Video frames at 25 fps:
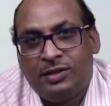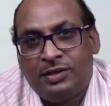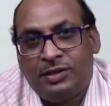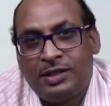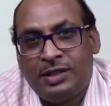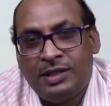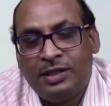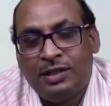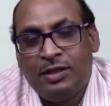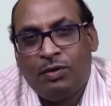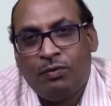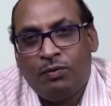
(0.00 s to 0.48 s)

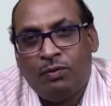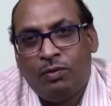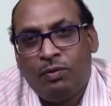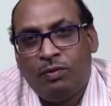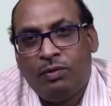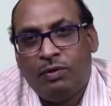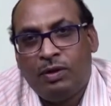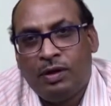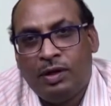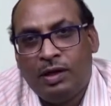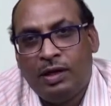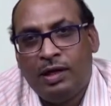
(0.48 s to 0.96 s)
So
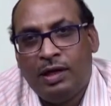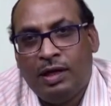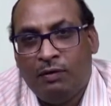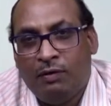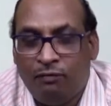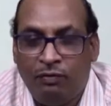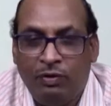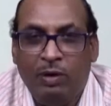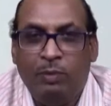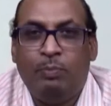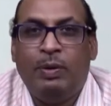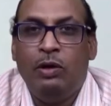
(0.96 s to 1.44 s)

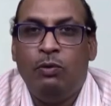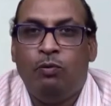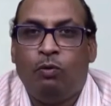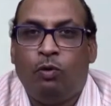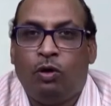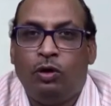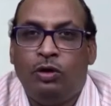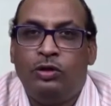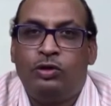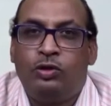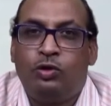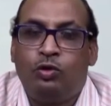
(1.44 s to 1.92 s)
everybody
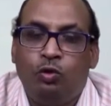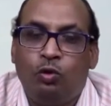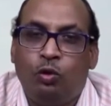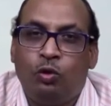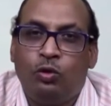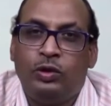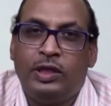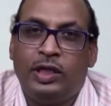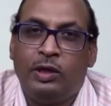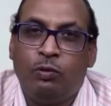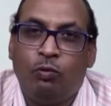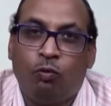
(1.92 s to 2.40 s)
wants to
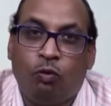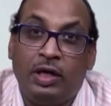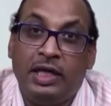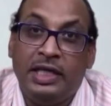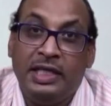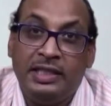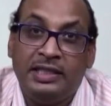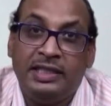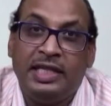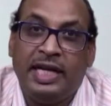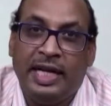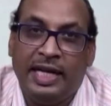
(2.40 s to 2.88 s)
know that
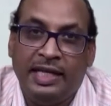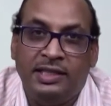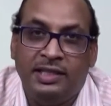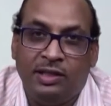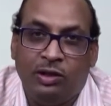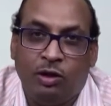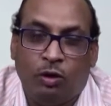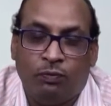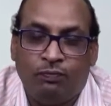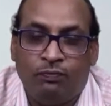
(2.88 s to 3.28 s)
what is an engine.